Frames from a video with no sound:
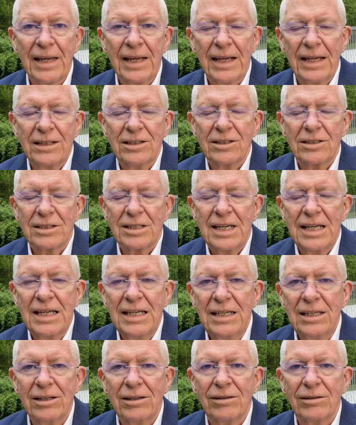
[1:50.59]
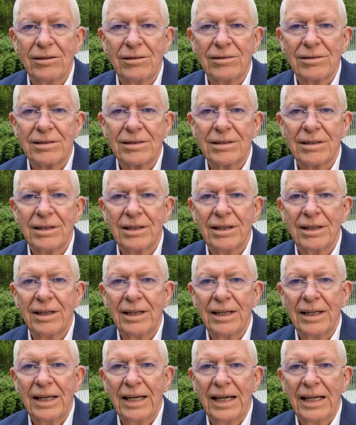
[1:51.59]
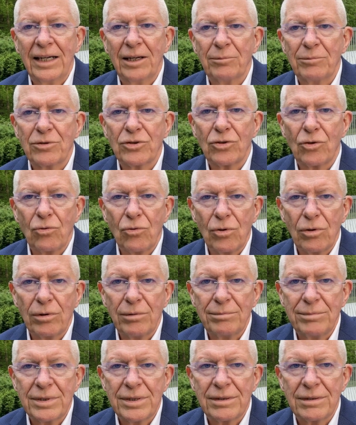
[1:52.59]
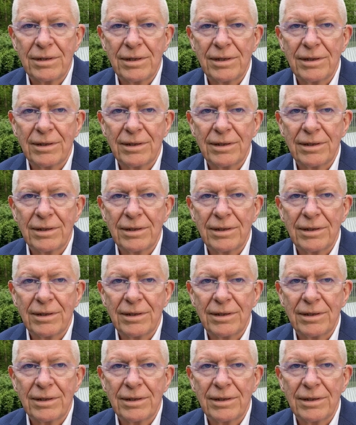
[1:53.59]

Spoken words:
It just hears and absorbs